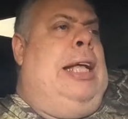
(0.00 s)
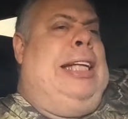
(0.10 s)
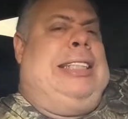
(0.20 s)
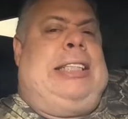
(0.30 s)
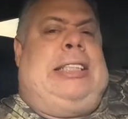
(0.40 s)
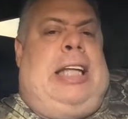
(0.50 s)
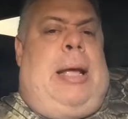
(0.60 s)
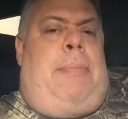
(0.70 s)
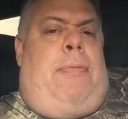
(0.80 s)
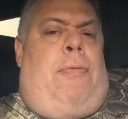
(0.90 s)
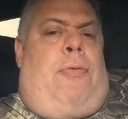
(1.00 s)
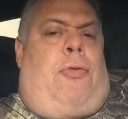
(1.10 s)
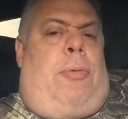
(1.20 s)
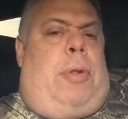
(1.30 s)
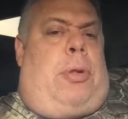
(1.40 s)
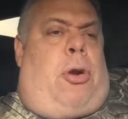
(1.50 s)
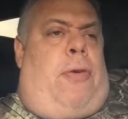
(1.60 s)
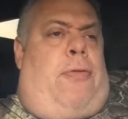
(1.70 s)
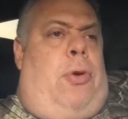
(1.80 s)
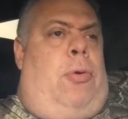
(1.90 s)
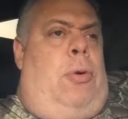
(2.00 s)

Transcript: is exempt from this curfew.